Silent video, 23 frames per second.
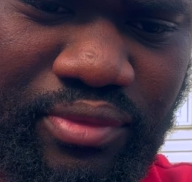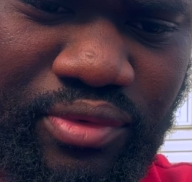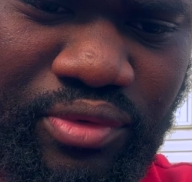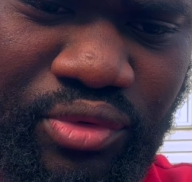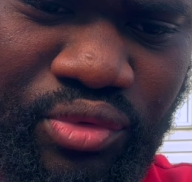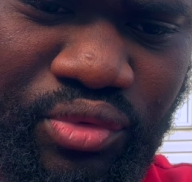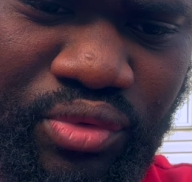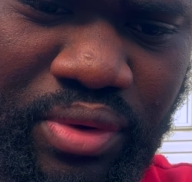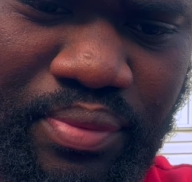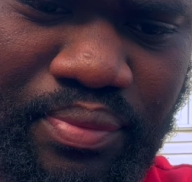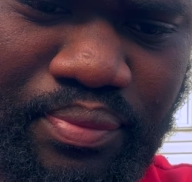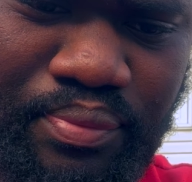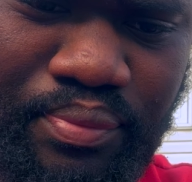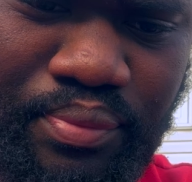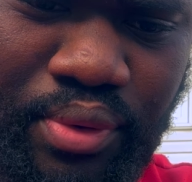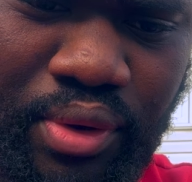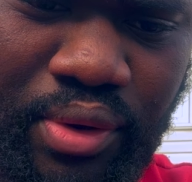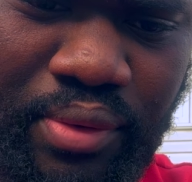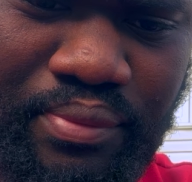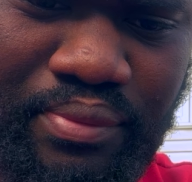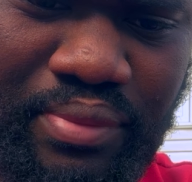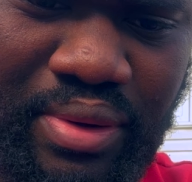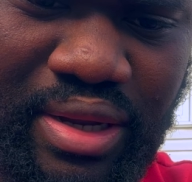
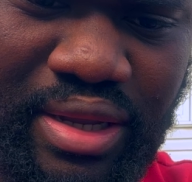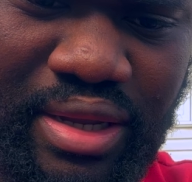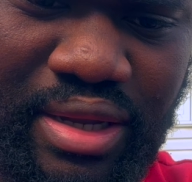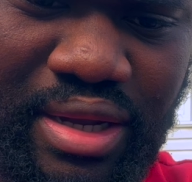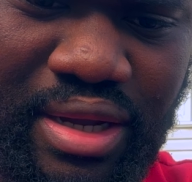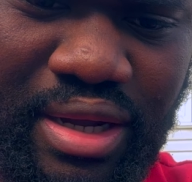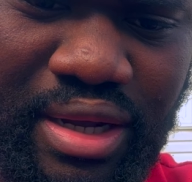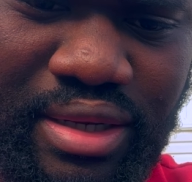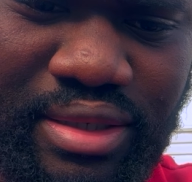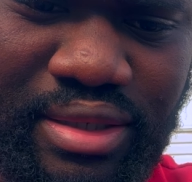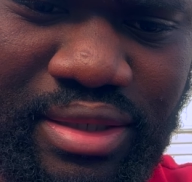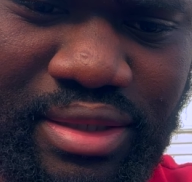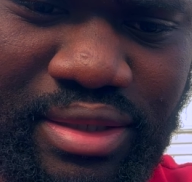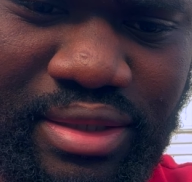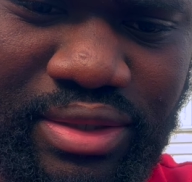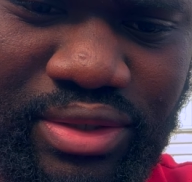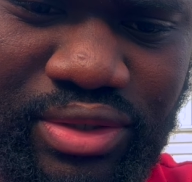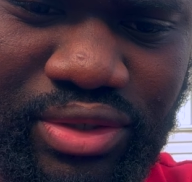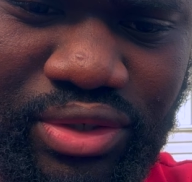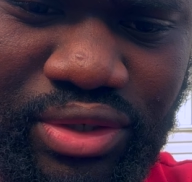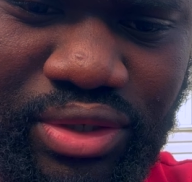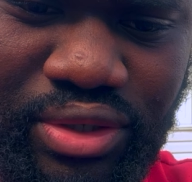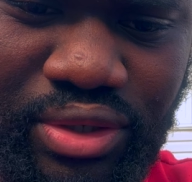republica
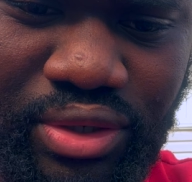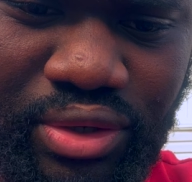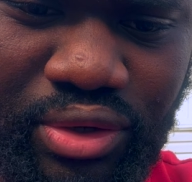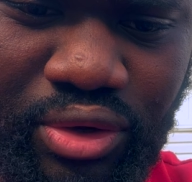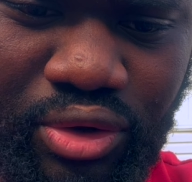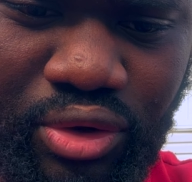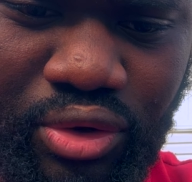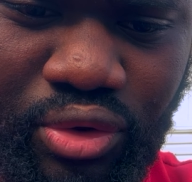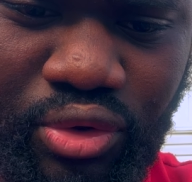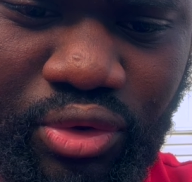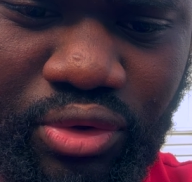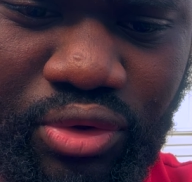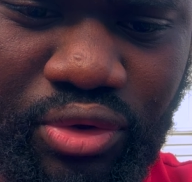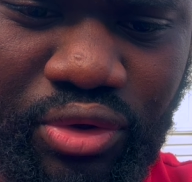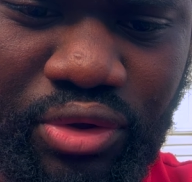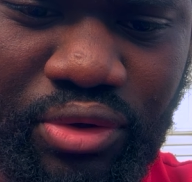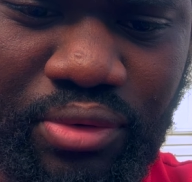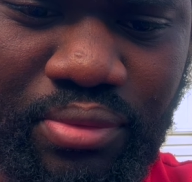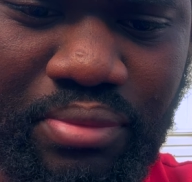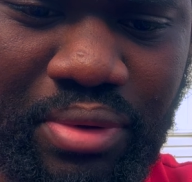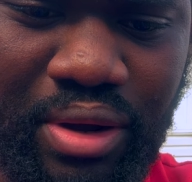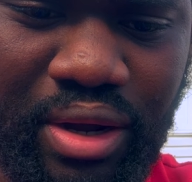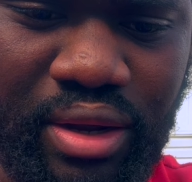de
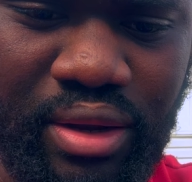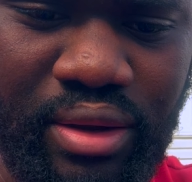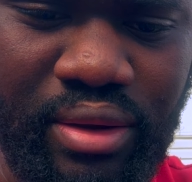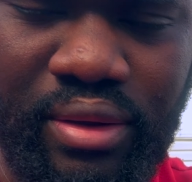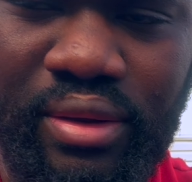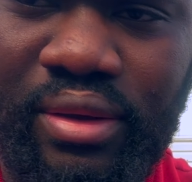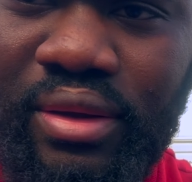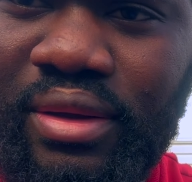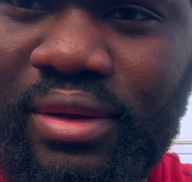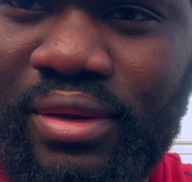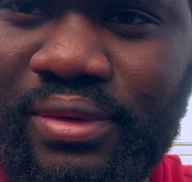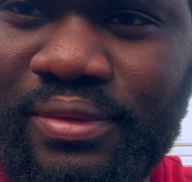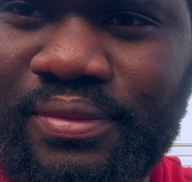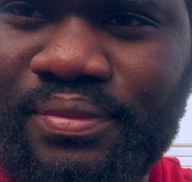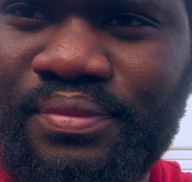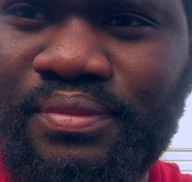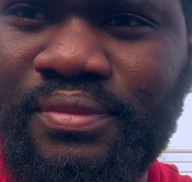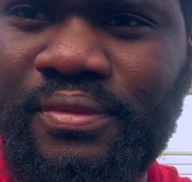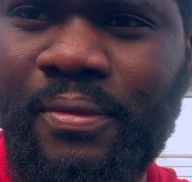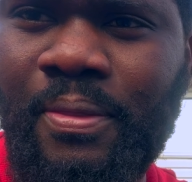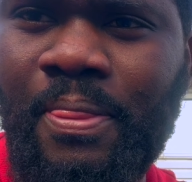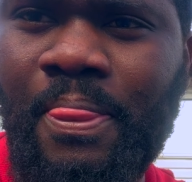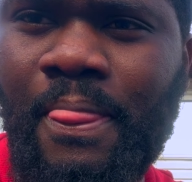cuba
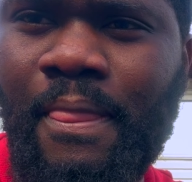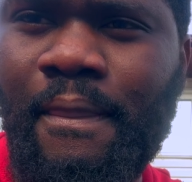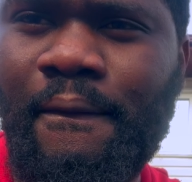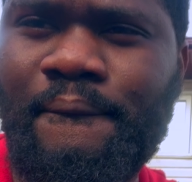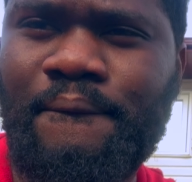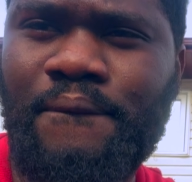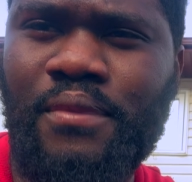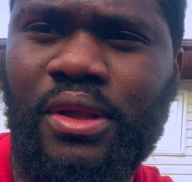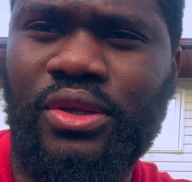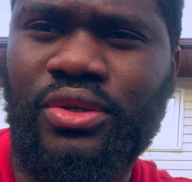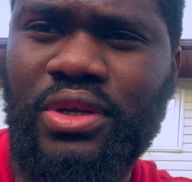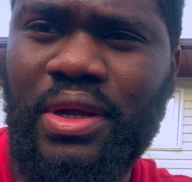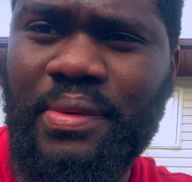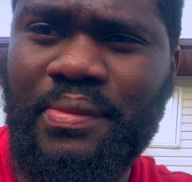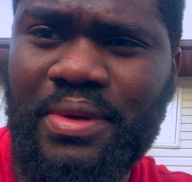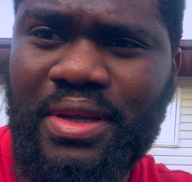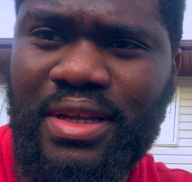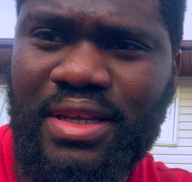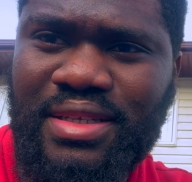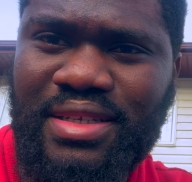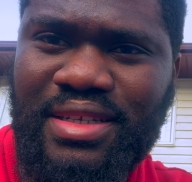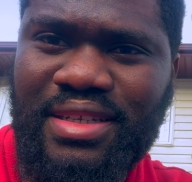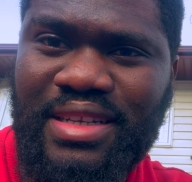so i'm
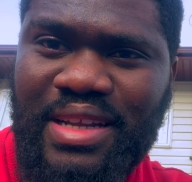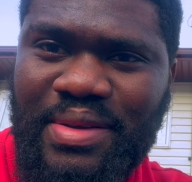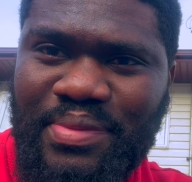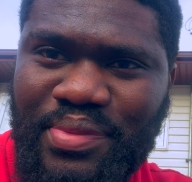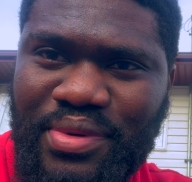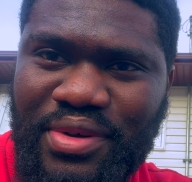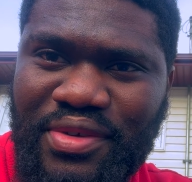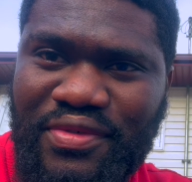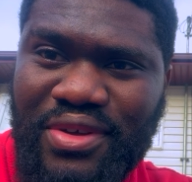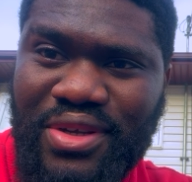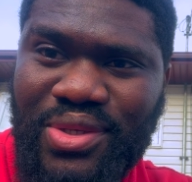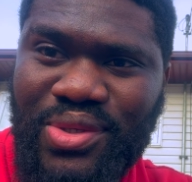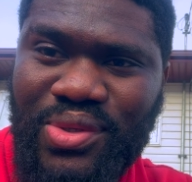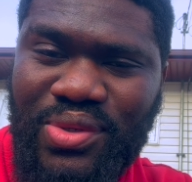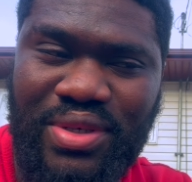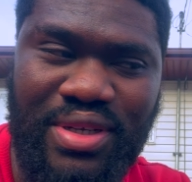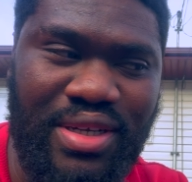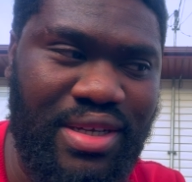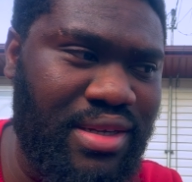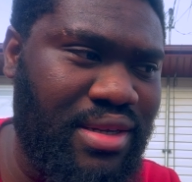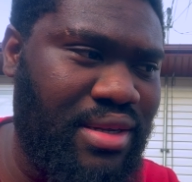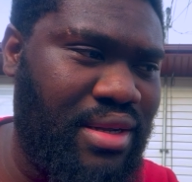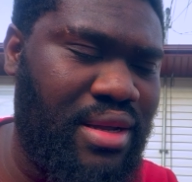guessing the previous
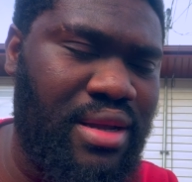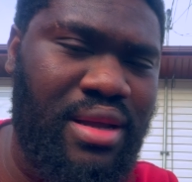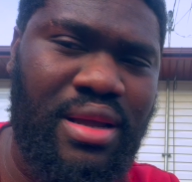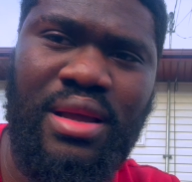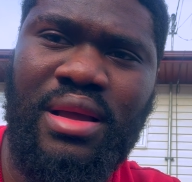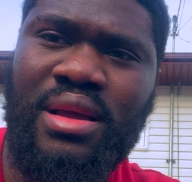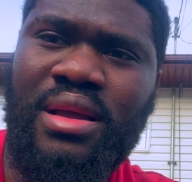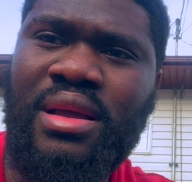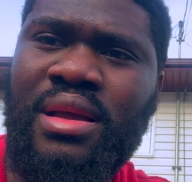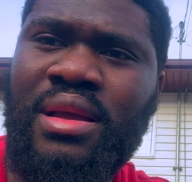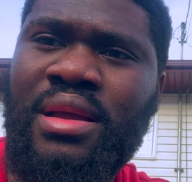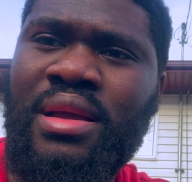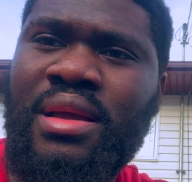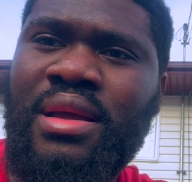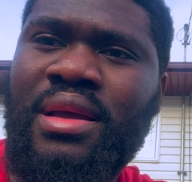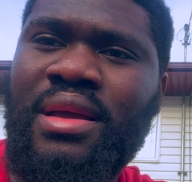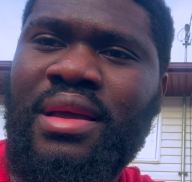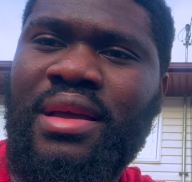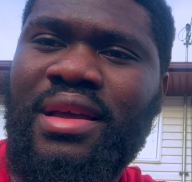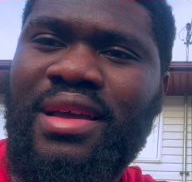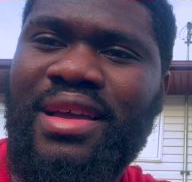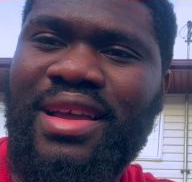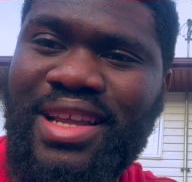owner
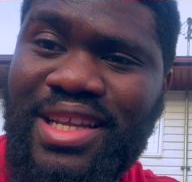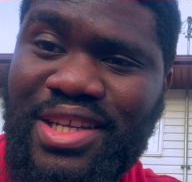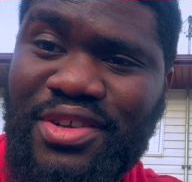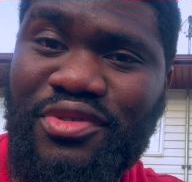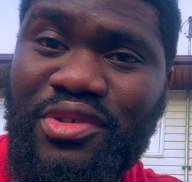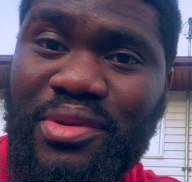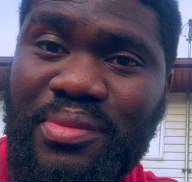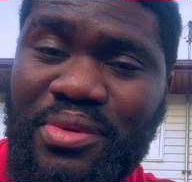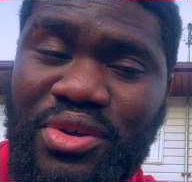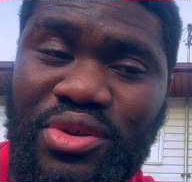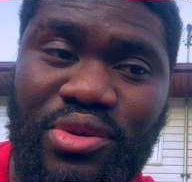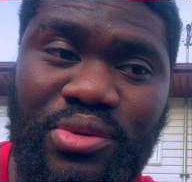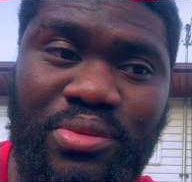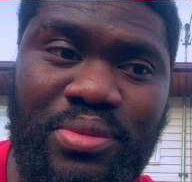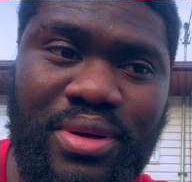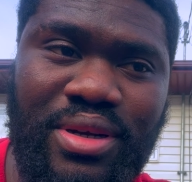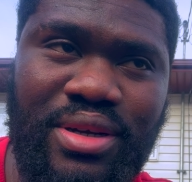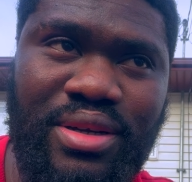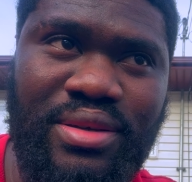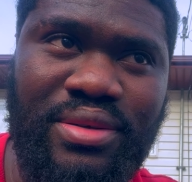is from cuba